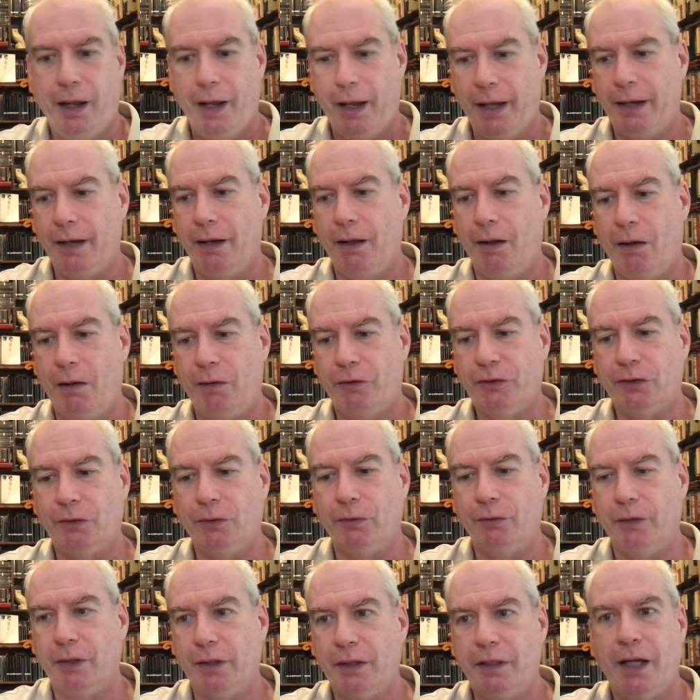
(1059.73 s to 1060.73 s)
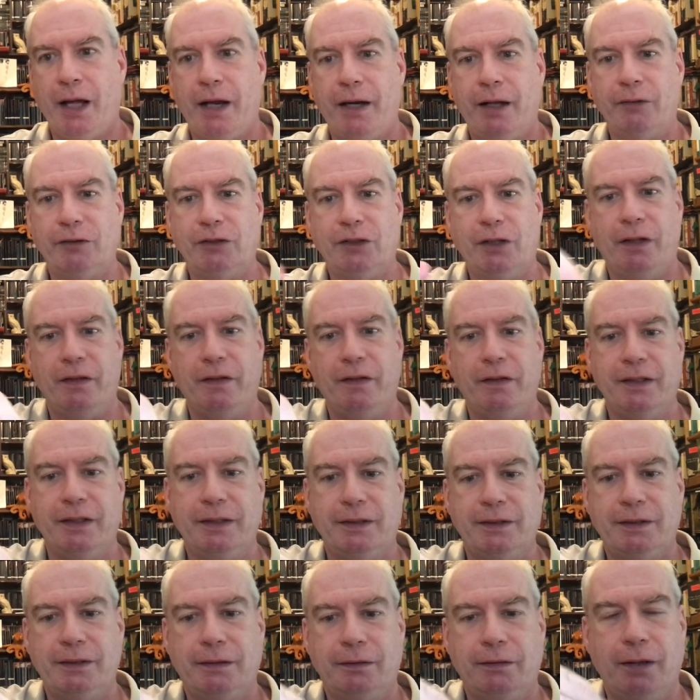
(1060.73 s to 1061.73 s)
And also the cutouts on
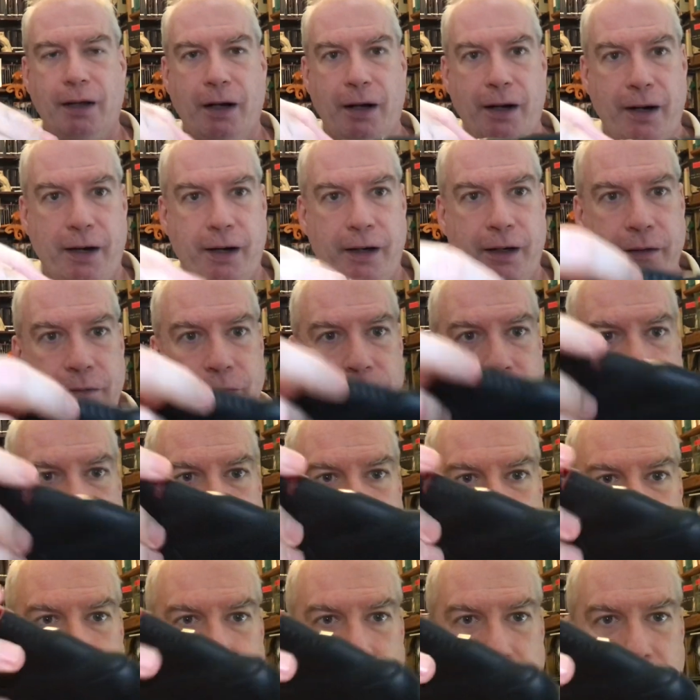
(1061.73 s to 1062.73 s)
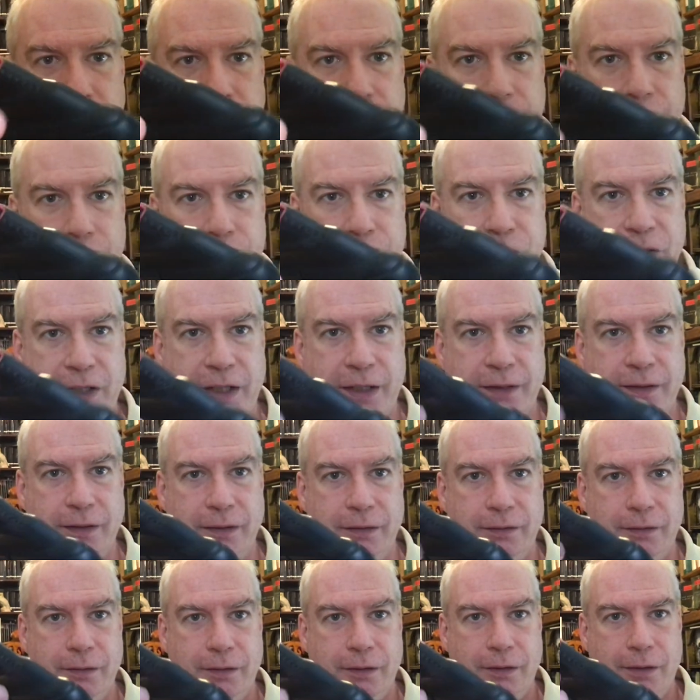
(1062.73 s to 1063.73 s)
this are, are protected
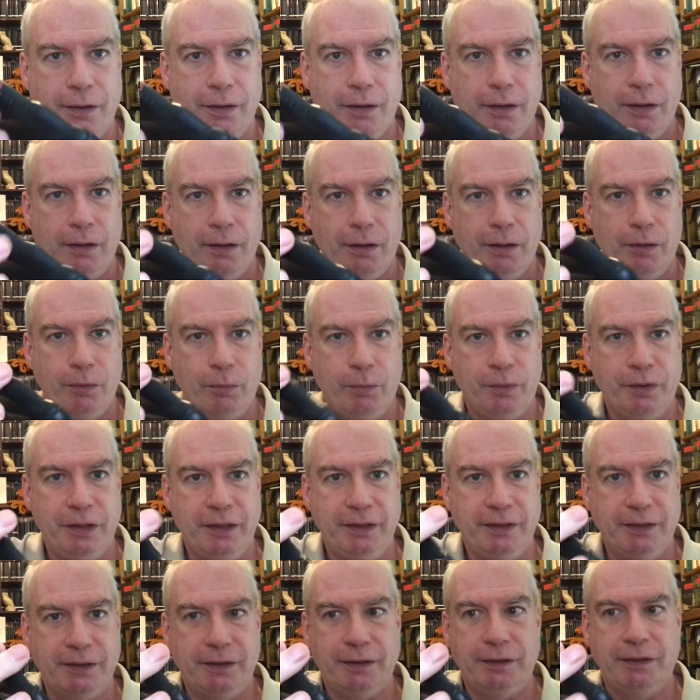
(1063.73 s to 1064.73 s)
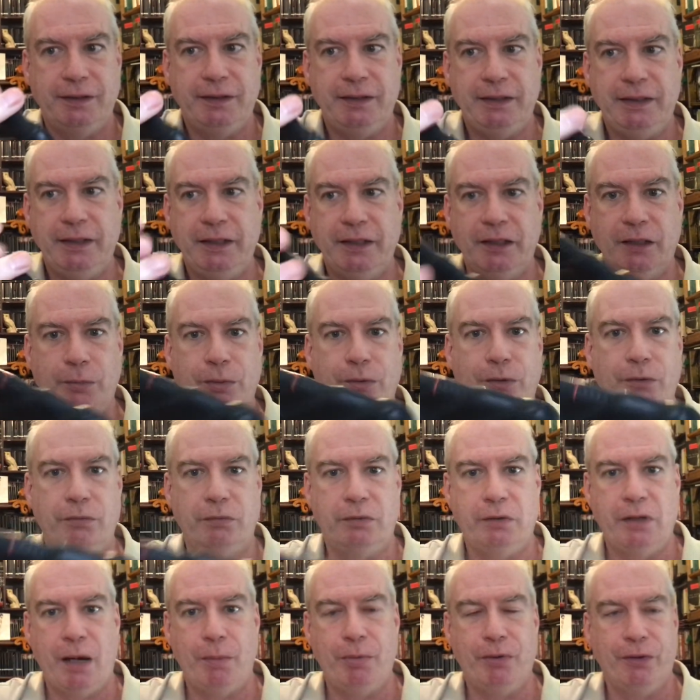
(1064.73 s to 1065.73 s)
with these sealable
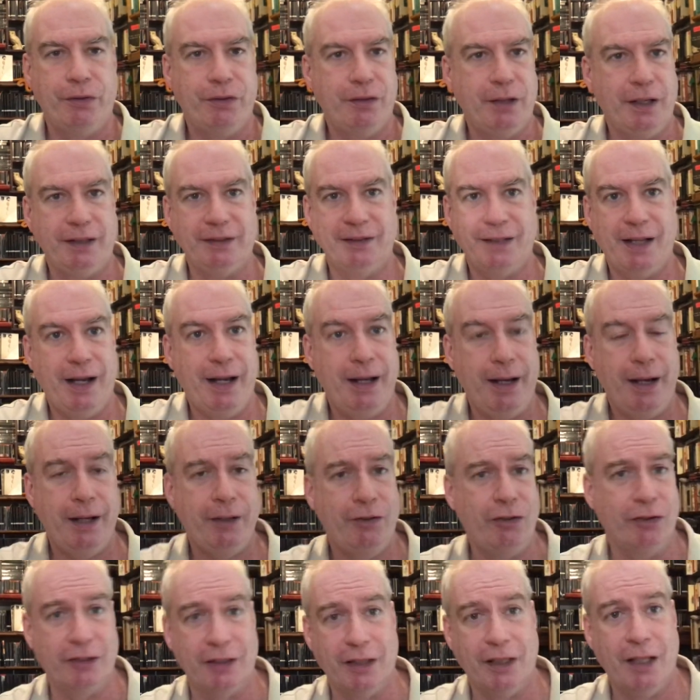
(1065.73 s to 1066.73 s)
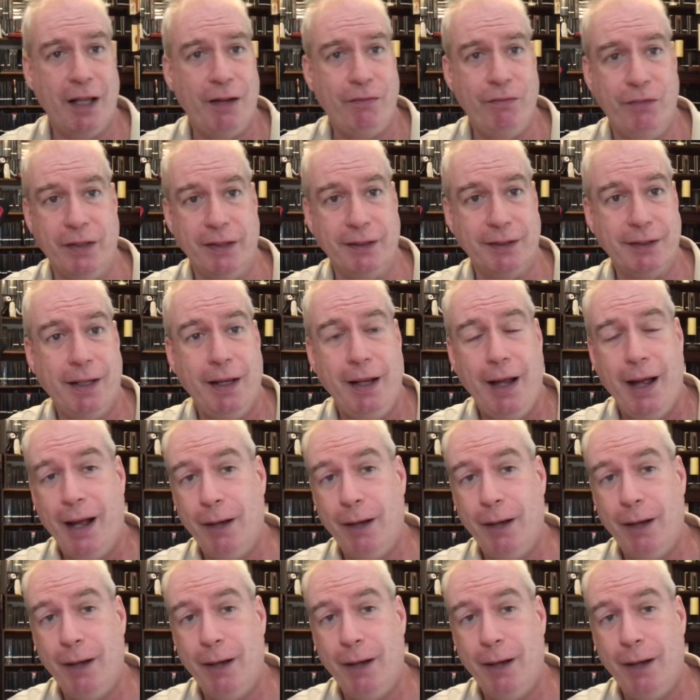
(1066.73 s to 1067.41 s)
rubber things. And I just love this.